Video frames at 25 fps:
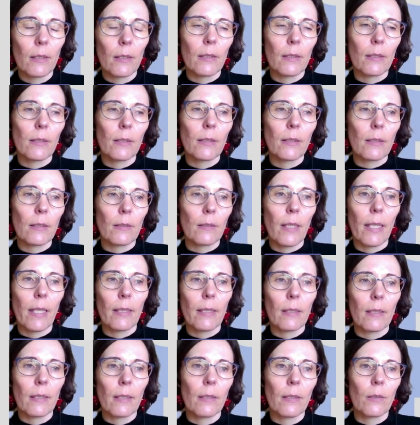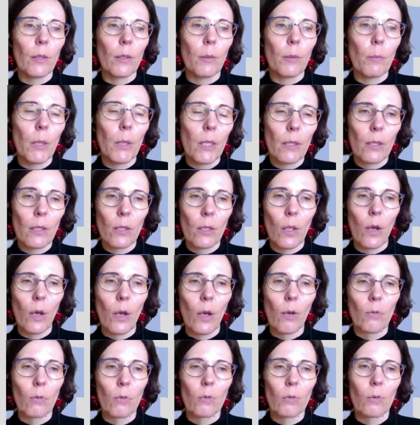is that the means
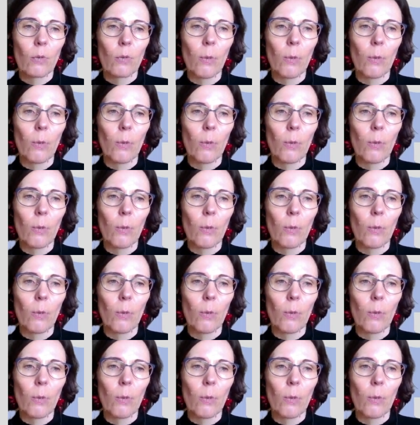of